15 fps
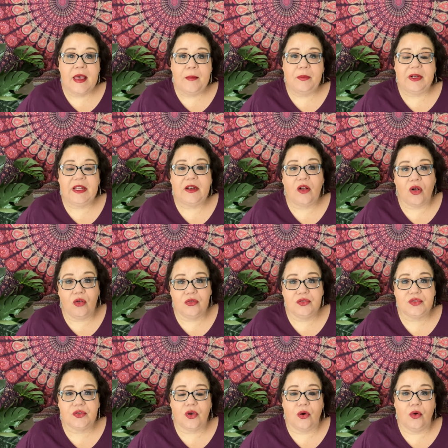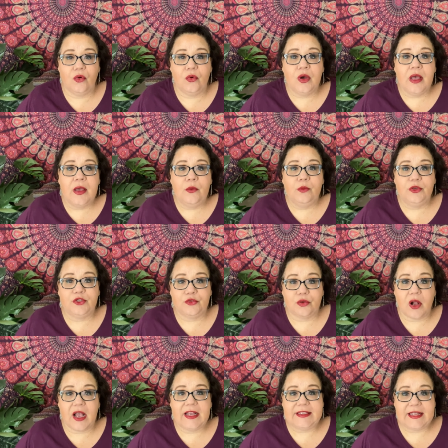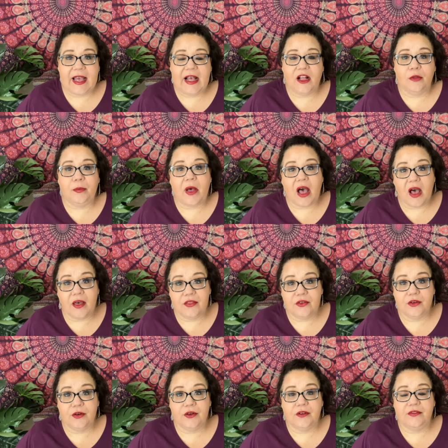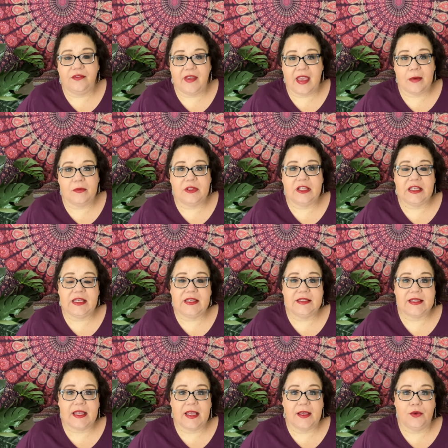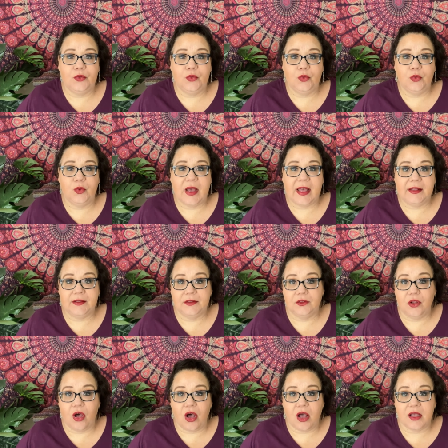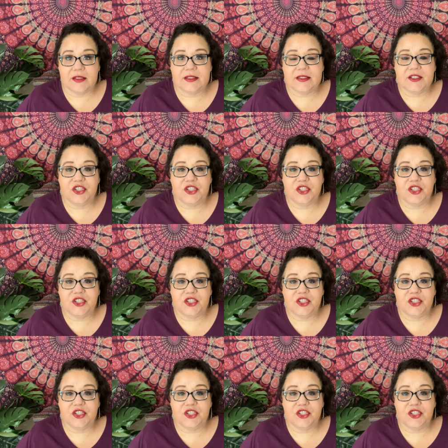but it also would try to help other families who had lost